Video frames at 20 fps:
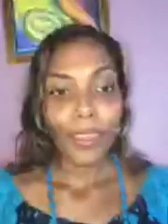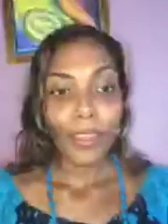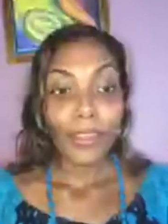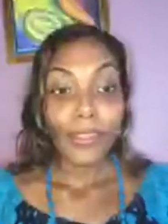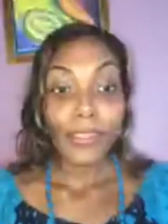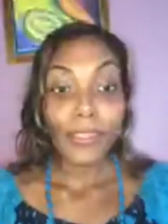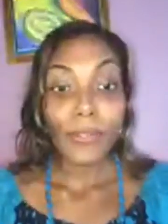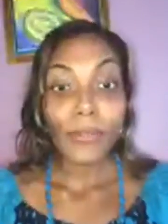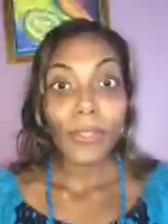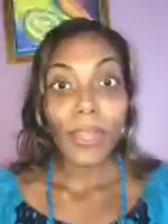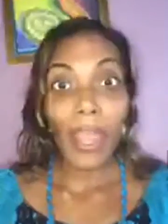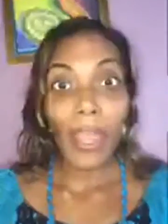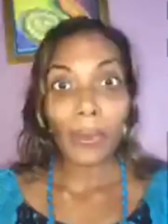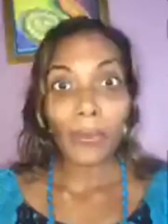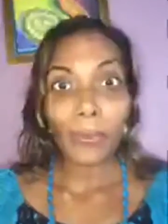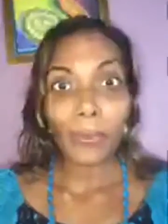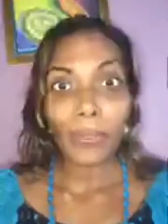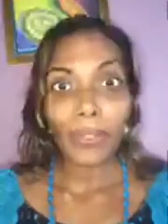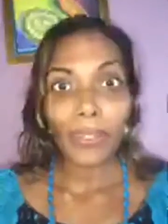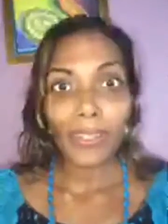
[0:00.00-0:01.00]
So that
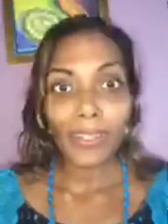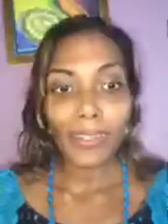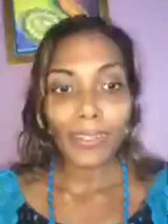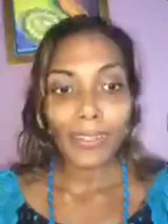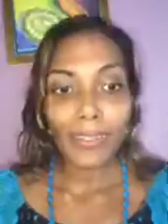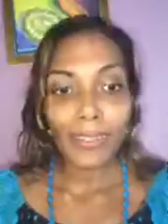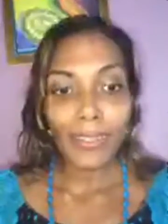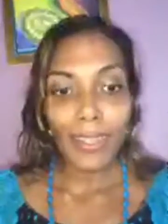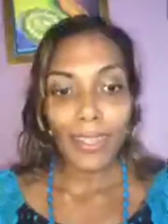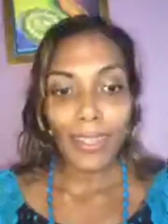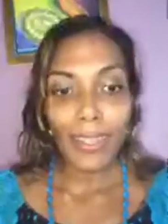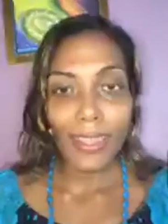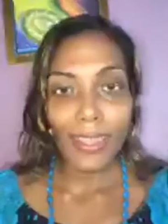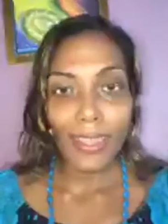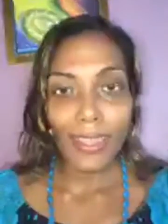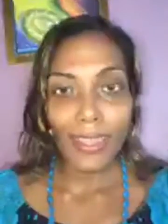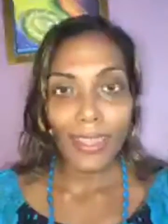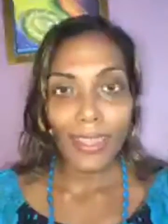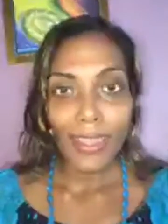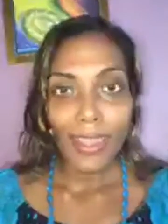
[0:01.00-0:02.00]
was
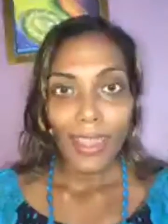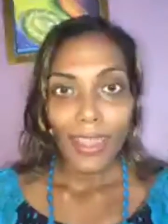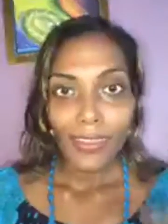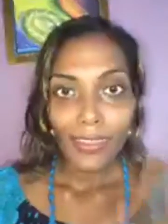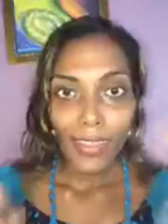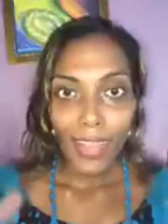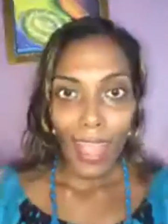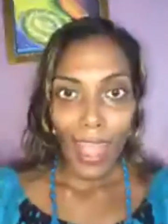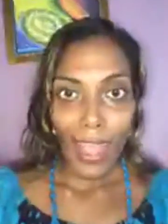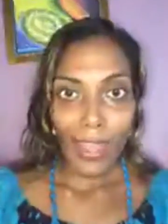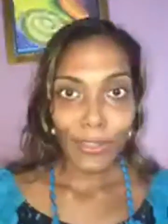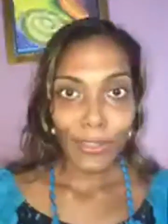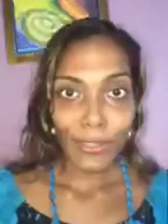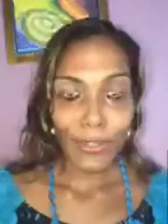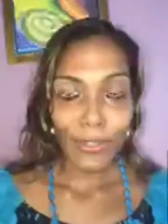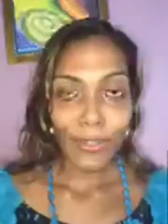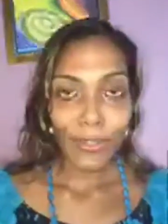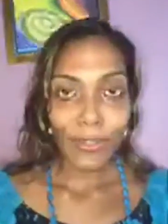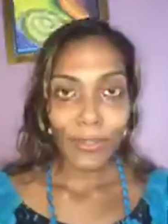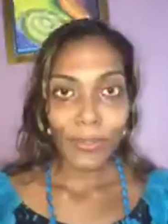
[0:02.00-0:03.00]
the
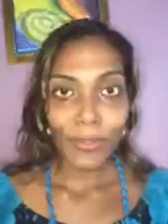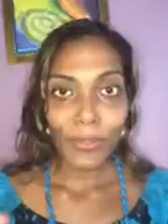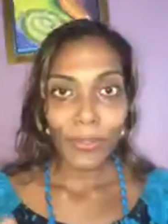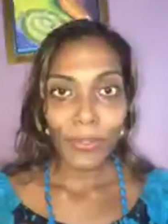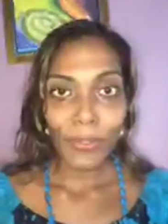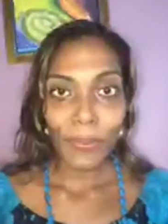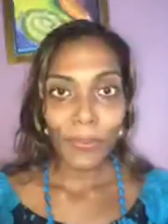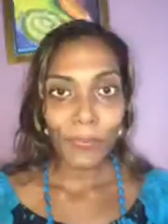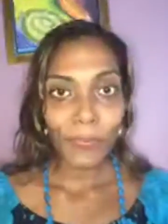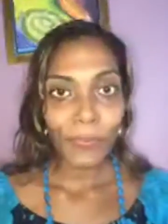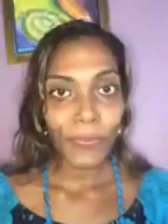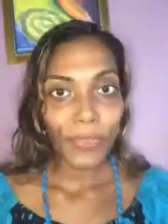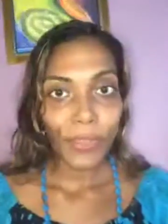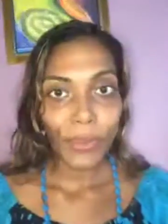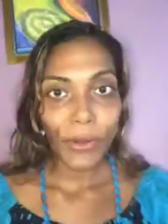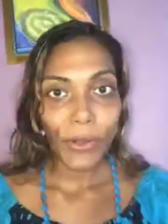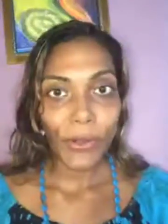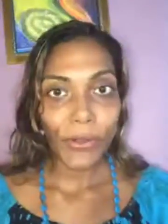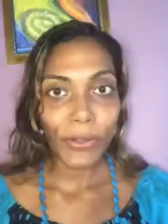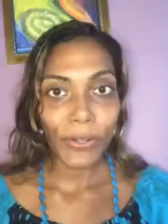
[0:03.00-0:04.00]
Astro Soul
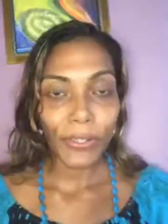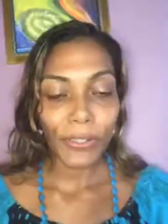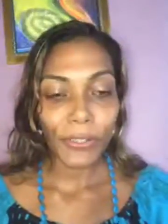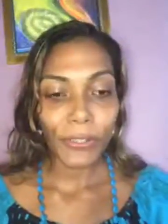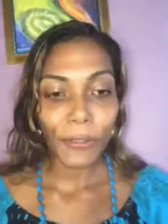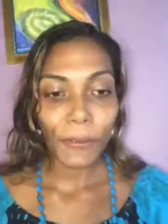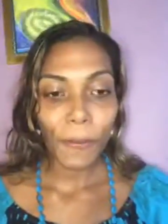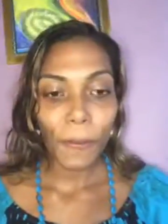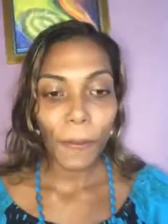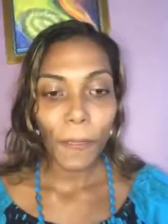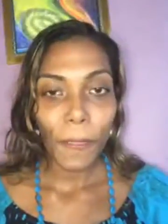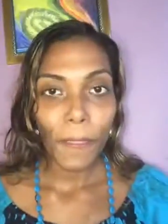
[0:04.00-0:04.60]
Oracle,